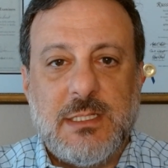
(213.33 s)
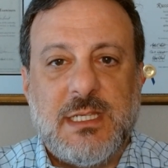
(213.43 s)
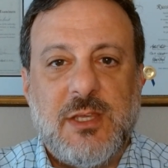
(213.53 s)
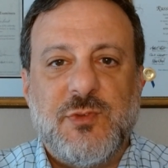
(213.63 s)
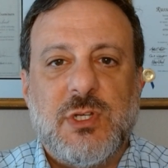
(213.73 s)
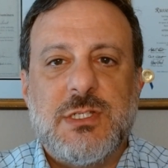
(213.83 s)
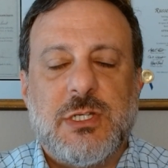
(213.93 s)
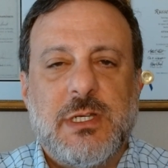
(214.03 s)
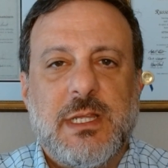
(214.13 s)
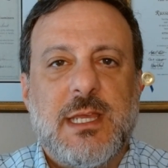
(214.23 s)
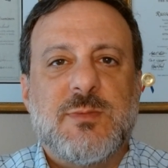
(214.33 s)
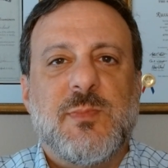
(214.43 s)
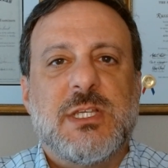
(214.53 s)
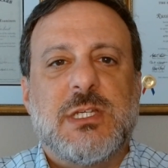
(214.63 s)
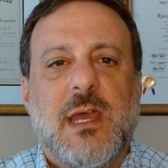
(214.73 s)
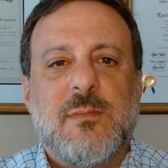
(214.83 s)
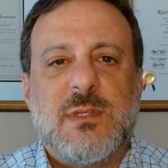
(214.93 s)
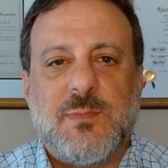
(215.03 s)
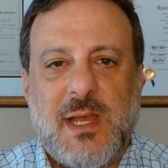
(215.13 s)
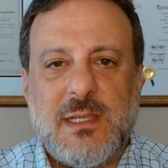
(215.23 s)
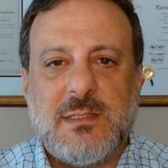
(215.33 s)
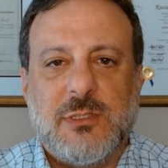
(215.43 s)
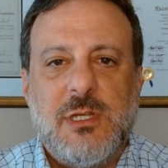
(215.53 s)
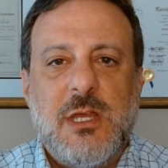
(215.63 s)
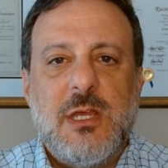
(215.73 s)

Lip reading: to give your attorney as much time as possible